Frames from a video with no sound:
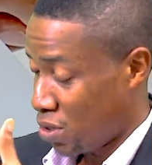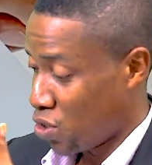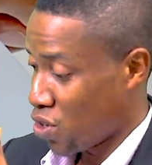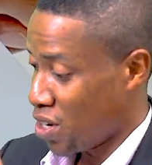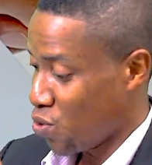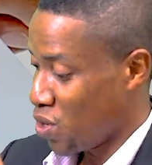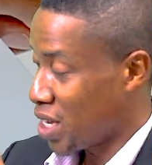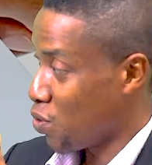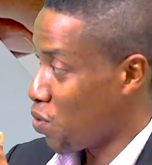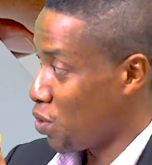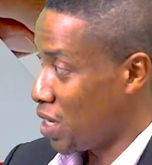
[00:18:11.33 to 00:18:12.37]
during the
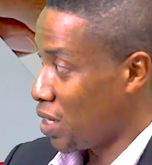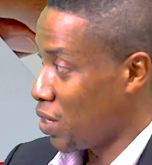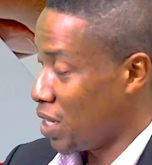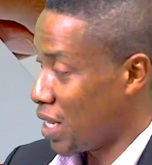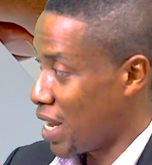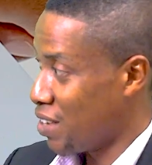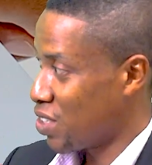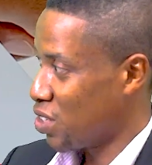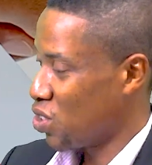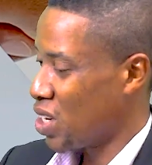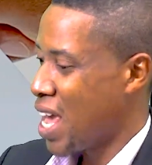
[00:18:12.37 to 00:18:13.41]
weekend when in the live
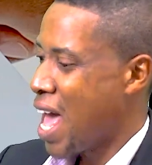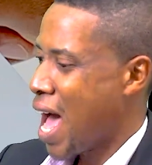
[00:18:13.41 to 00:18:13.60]
session,